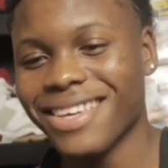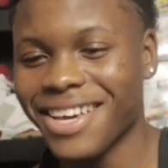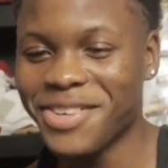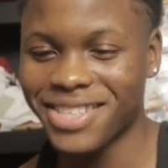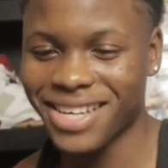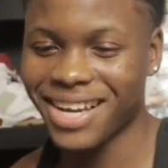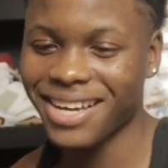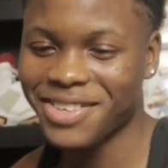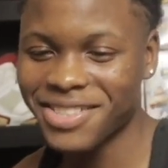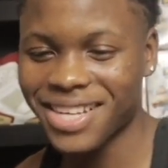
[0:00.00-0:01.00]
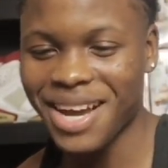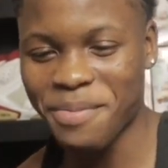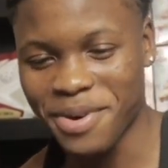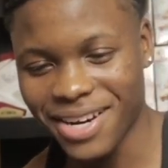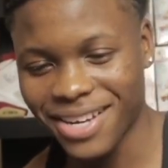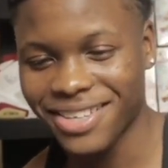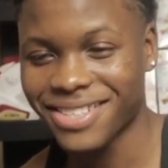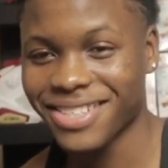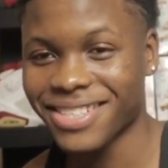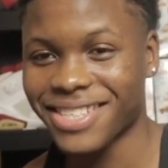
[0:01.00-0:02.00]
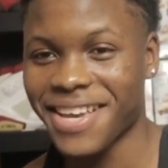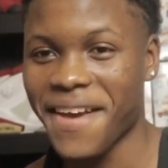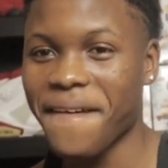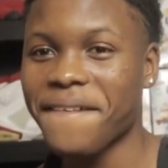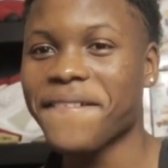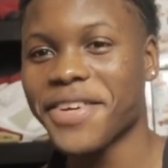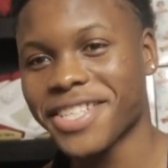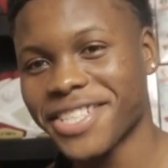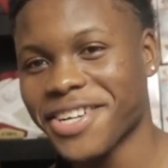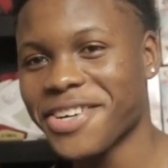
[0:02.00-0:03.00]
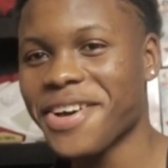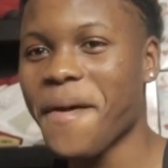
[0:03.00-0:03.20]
Yeah, you just got pranked. You see what I'm saying? For sure.